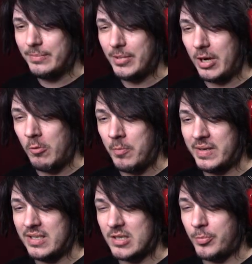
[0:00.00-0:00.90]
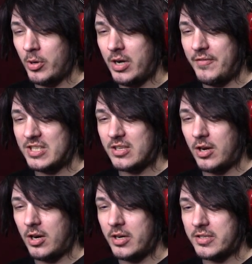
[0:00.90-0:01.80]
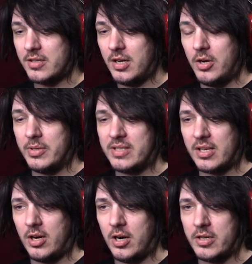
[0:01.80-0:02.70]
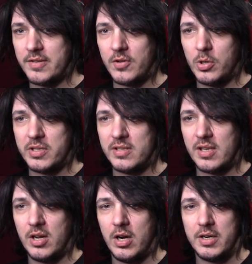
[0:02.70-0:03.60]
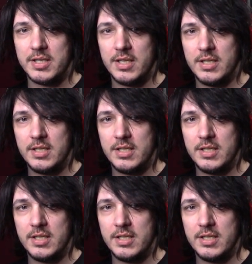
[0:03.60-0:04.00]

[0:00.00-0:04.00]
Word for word: But I won't be disappointed if it's cars. Oh, it's the cars. Of course it's the cars.